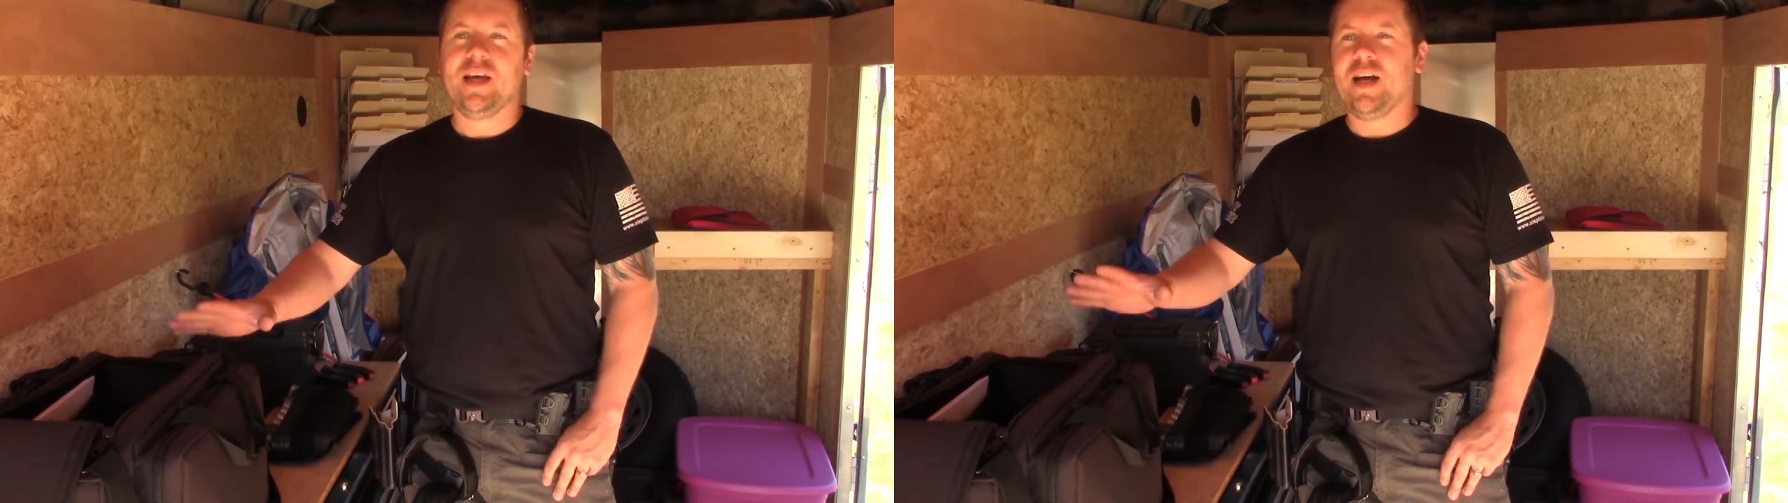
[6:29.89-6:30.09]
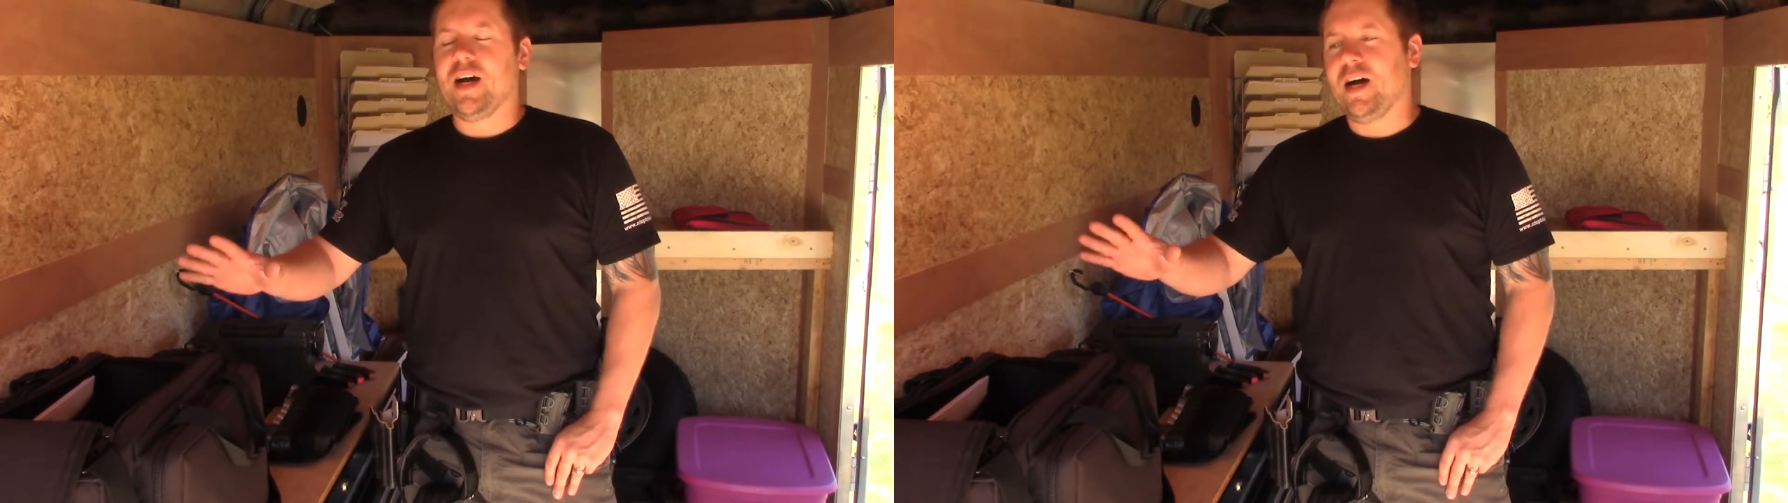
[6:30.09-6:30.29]

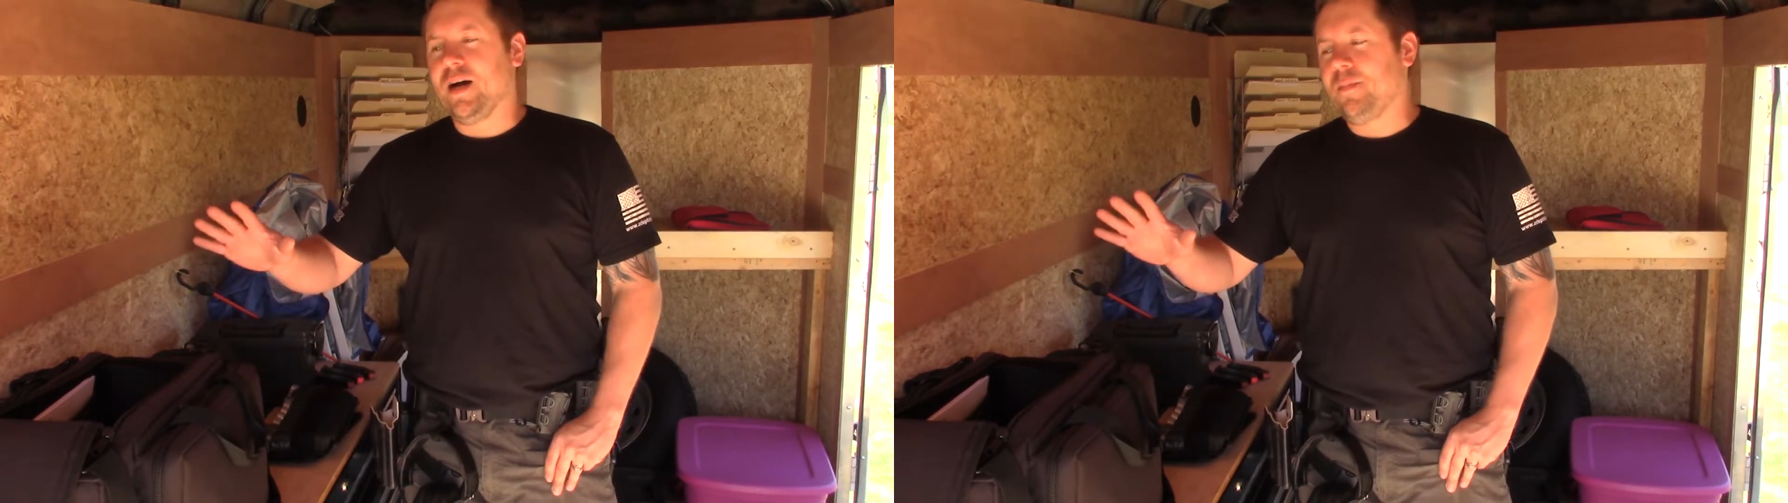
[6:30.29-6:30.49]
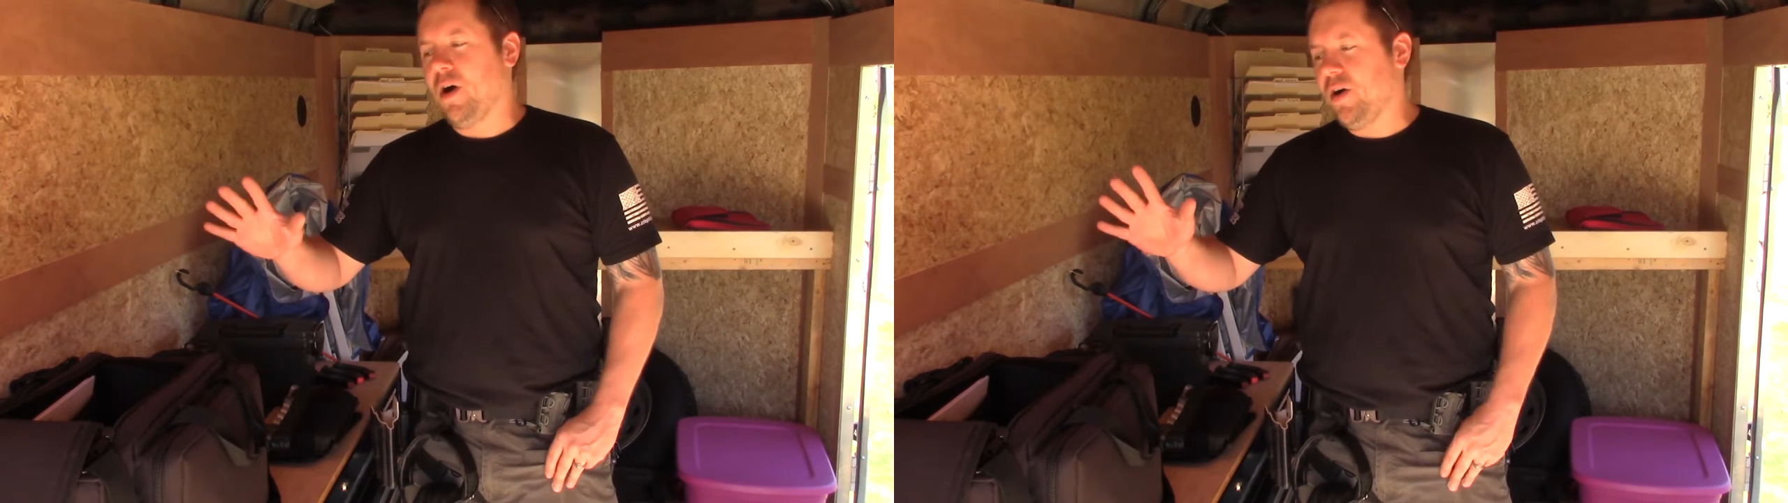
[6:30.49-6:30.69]

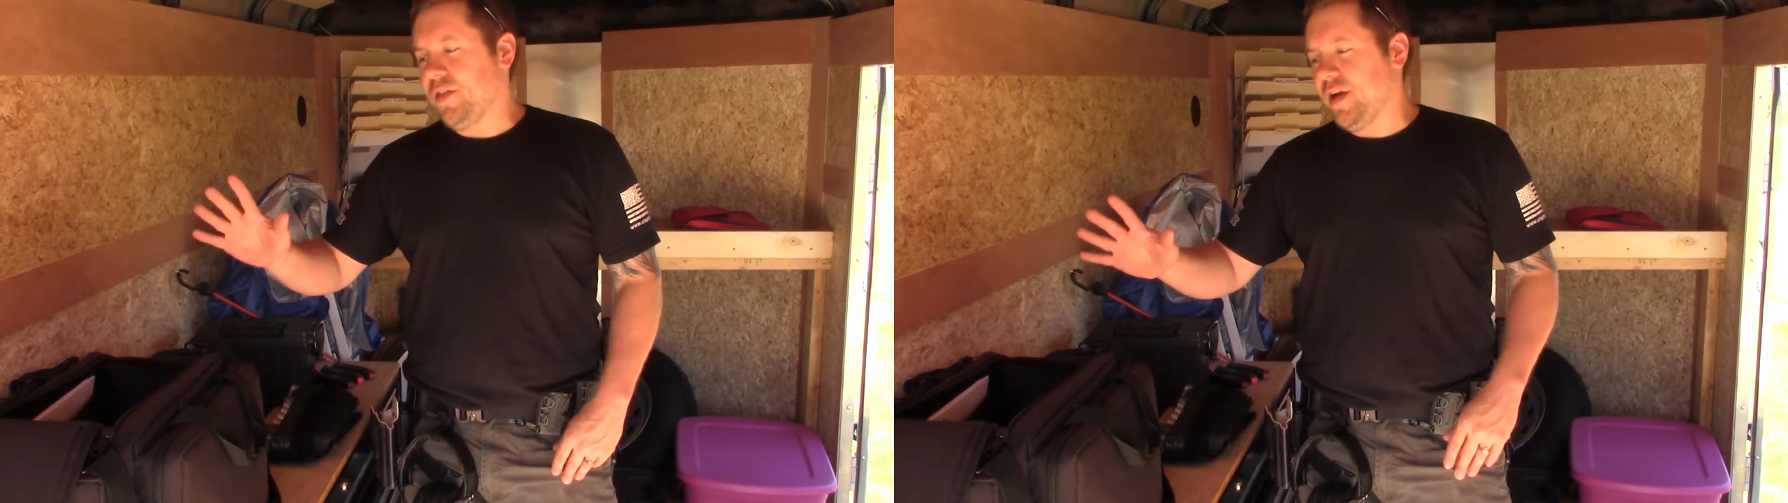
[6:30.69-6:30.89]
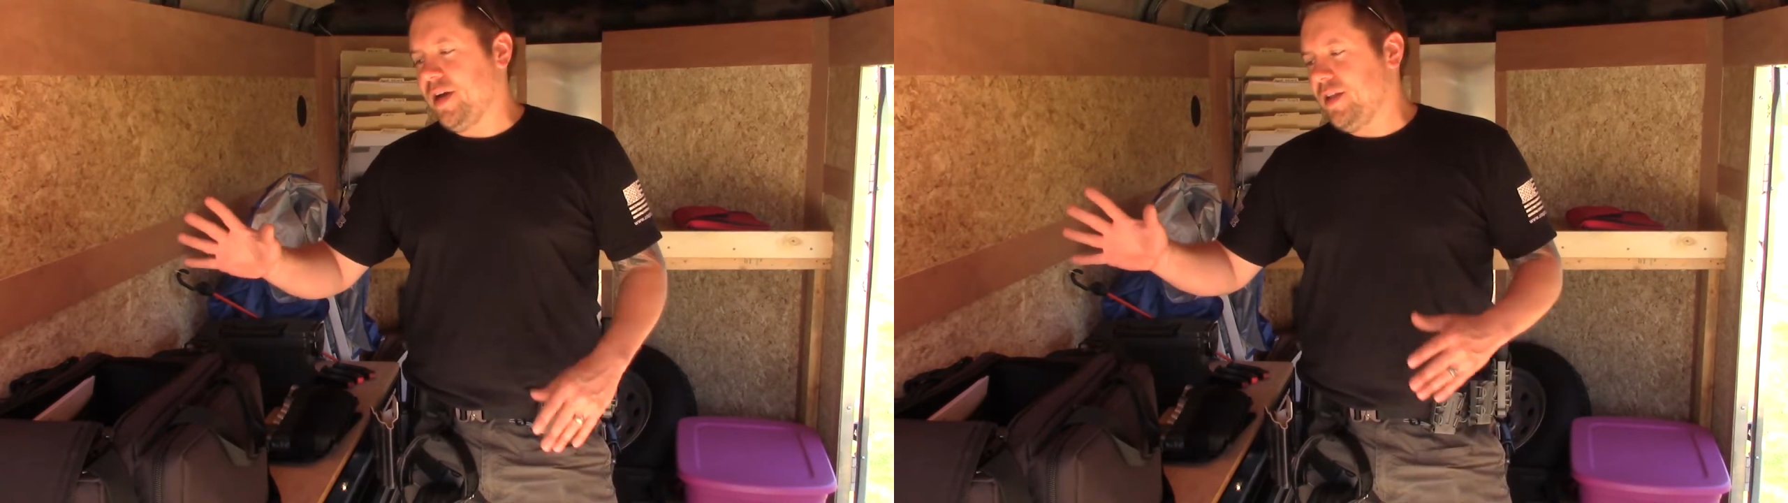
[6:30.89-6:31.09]
all
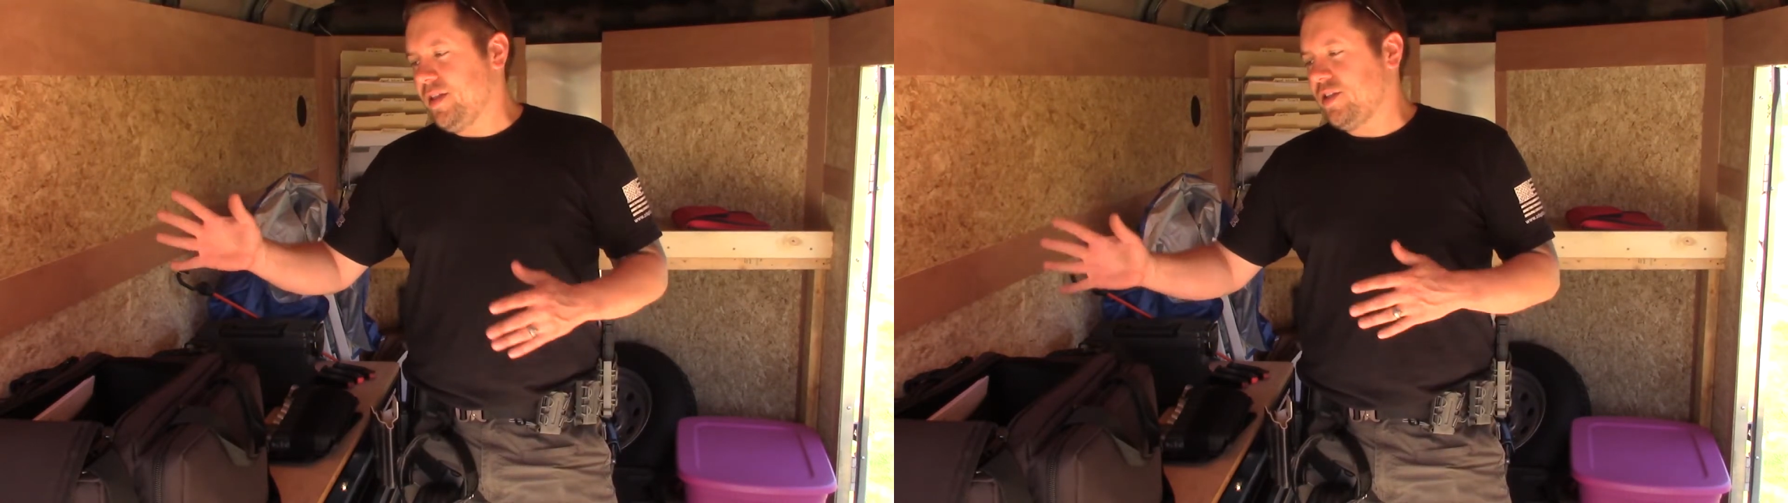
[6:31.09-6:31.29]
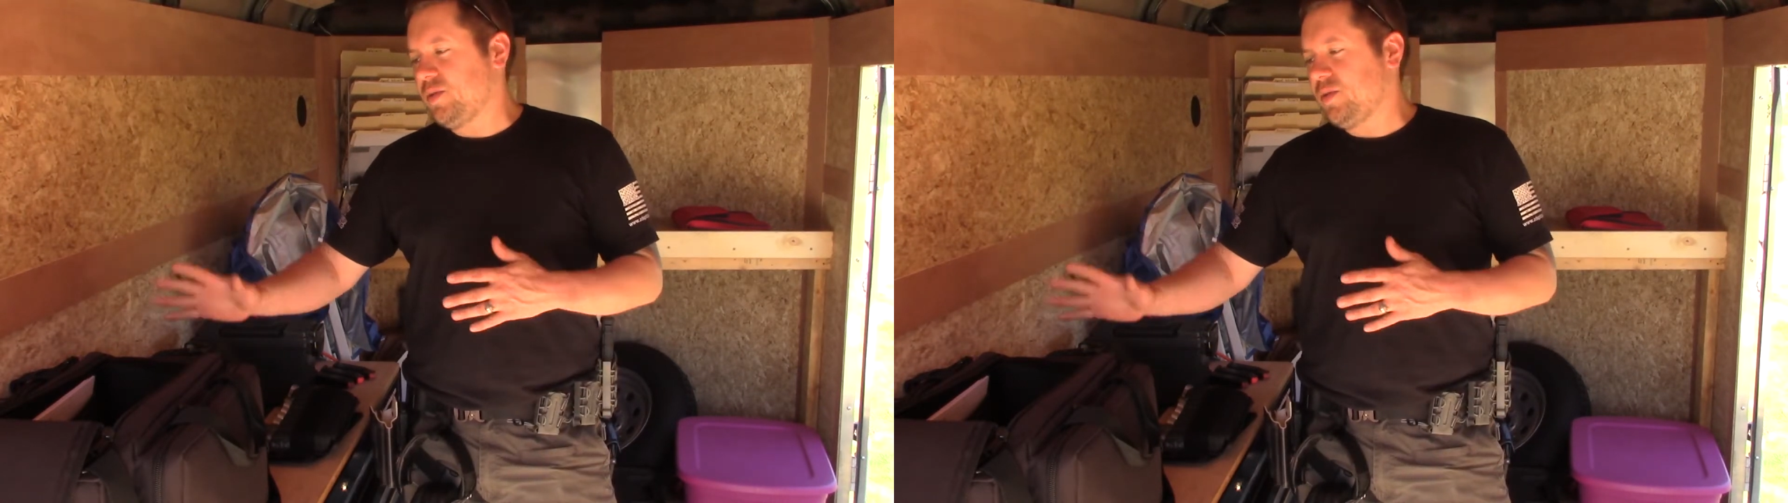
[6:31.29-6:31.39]
the